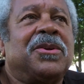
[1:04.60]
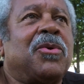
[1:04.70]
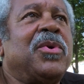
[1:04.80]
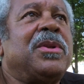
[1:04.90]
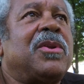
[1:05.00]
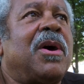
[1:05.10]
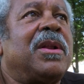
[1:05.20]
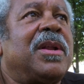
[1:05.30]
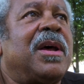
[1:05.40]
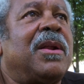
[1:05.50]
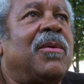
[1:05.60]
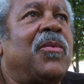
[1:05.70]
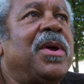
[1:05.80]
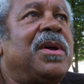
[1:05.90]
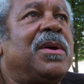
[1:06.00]
So we thought that
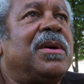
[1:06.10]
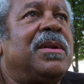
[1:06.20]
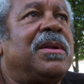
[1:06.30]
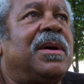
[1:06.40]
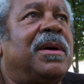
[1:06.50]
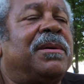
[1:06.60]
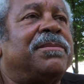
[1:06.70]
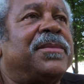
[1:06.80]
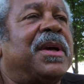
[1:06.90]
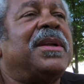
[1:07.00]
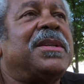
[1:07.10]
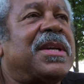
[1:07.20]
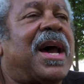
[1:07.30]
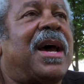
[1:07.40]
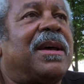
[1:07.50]
we could
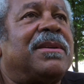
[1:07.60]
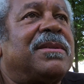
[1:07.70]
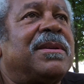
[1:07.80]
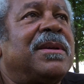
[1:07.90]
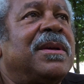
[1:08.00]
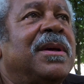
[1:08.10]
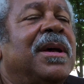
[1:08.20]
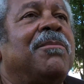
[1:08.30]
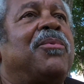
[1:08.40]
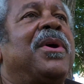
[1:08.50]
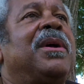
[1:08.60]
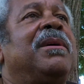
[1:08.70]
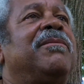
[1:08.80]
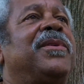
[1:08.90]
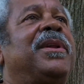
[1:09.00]
energize and
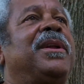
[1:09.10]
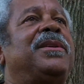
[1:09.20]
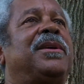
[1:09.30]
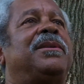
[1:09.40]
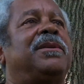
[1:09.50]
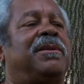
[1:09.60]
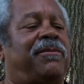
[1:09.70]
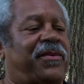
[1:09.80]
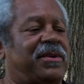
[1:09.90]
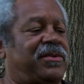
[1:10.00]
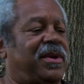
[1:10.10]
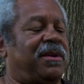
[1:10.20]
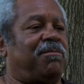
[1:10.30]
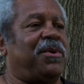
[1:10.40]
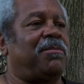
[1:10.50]
bring validity to the
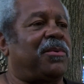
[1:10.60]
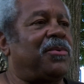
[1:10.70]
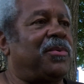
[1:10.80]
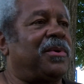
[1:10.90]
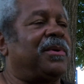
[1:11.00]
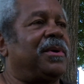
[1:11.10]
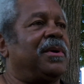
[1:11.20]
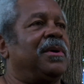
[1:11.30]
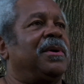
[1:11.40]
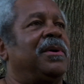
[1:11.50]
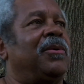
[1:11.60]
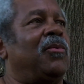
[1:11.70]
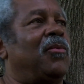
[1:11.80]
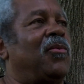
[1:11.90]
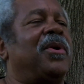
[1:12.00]
frustrated people who were
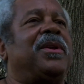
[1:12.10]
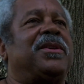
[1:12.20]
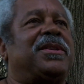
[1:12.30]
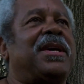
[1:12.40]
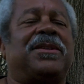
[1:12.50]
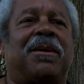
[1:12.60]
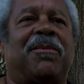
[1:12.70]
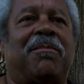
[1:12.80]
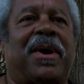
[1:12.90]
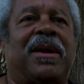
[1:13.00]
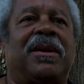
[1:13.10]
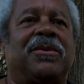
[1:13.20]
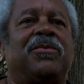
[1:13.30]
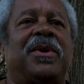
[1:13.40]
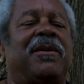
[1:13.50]
wanting to say something about it,
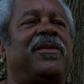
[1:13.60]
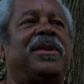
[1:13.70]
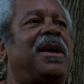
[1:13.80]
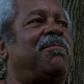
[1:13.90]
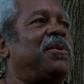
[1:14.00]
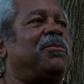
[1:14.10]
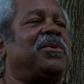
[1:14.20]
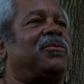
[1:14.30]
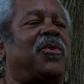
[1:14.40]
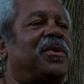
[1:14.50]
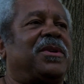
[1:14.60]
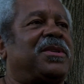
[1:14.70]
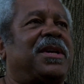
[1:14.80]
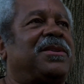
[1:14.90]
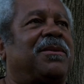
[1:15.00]
because every day people wanted to
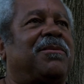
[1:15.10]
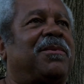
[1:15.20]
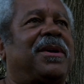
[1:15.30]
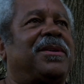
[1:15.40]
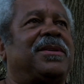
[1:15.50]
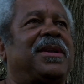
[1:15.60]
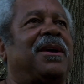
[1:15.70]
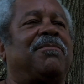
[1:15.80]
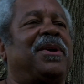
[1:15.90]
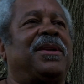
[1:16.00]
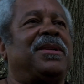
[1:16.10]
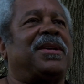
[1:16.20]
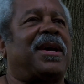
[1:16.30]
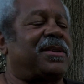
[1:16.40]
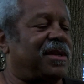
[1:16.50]
say something about this damn Maynard
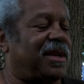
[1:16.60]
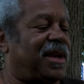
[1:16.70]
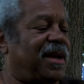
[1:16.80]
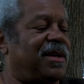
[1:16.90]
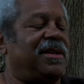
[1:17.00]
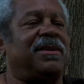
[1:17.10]
Jackson and how